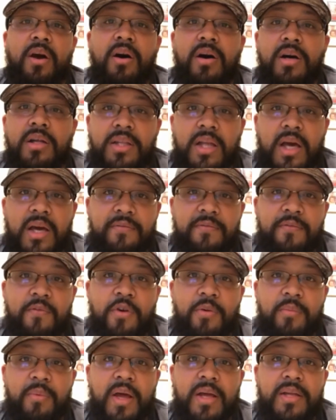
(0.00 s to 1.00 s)
online
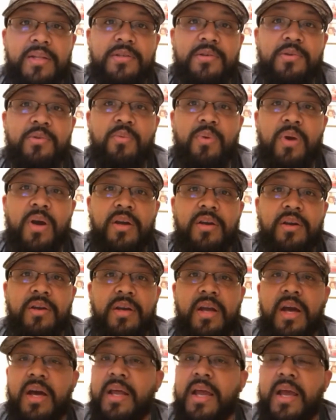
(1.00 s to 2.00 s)
format to where you're
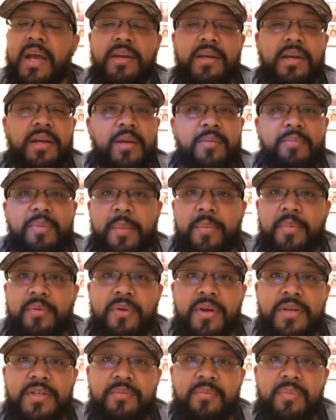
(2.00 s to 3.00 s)
not handing in a paper
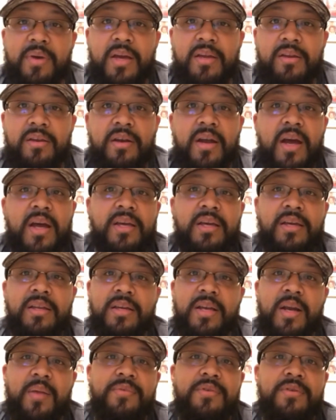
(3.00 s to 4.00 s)
resume and you're not getting
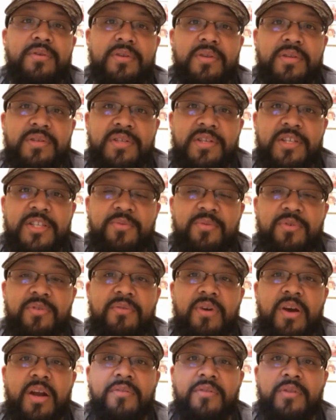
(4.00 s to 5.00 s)
an opportunity to see someone
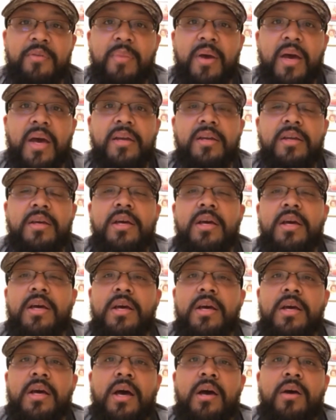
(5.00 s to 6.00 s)
right off the bat.
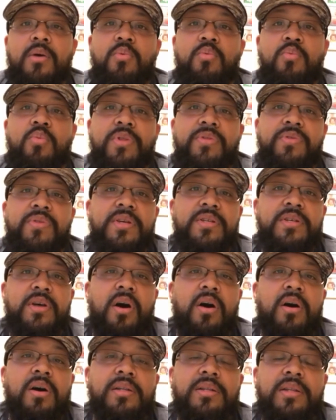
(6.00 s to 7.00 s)
With these
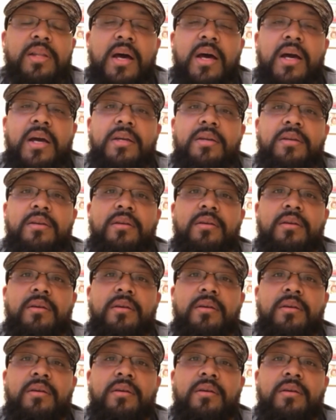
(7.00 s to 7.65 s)
online